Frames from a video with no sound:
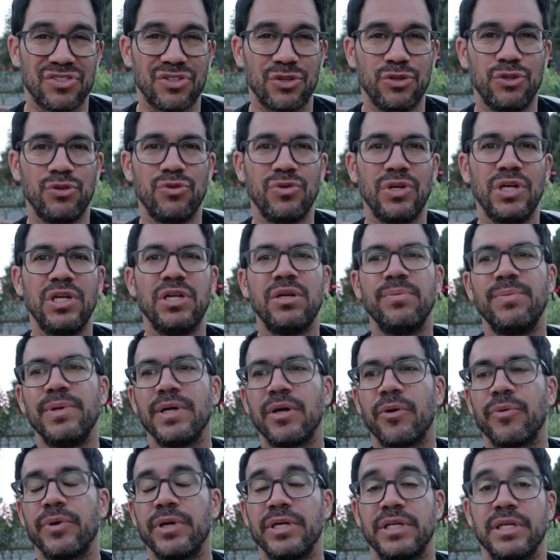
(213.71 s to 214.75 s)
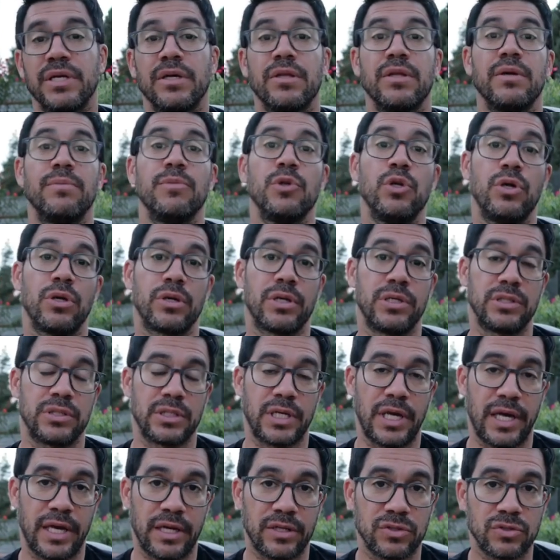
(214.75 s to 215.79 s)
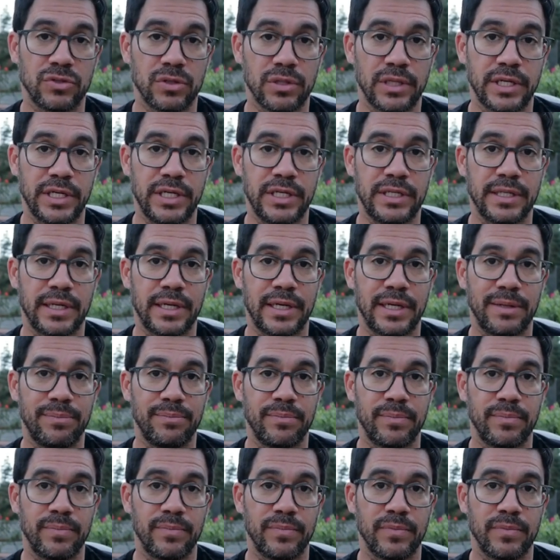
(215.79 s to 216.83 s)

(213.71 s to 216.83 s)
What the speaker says: So you need to be able to tell them, look, it's cancel anytime